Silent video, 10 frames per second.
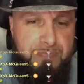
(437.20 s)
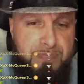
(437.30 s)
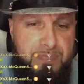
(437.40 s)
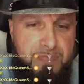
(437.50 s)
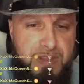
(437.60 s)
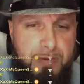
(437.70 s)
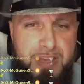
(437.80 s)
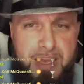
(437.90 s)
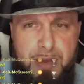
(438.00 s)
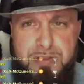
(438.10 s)
you
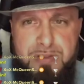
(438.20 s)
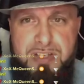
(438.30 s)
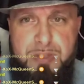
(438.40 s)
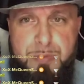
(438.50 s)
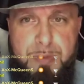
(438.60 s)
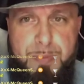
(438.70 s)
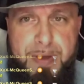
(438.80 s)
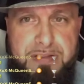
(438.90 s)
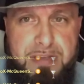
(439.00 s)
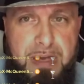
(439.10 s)
can't always judge a book by
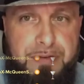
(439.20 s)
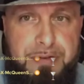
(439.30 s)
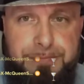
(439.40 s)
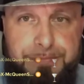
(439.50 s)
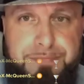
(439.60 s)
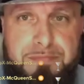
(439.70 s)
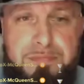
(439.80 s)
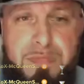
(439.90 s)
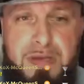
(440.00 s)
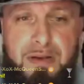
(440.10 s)
its cover.
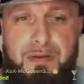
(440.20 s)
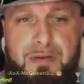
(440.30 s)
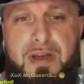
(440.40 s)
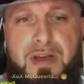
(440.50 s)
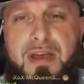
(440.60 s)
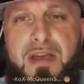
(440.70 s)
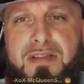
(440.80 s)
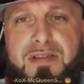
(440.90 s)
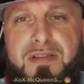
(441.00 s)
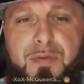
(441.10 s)
You know,
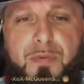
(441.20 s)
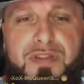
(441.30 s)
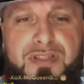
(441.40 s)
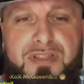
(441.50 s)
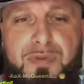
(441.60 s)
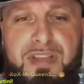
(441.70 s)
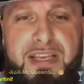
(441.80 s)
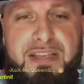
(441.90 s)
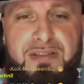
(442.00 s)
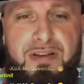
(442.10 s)
to once you really
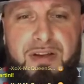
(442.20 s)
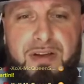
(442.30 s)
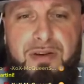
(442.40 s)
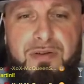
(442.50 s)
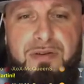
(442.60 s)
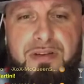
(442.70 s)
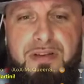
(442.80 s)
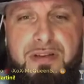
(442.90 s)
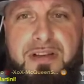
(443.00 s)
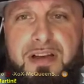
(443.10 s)
get to know,
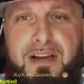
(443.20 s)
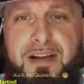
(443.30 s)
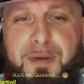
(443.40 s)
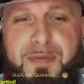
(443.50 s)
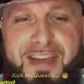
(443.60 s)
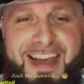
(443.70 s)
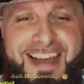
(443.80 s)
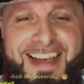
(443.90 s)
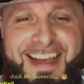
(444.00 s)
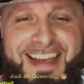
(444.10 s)
yeah,
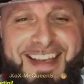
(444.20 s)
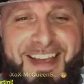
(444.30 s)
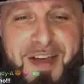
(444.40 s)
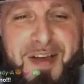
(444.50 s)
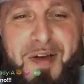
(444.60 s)
once you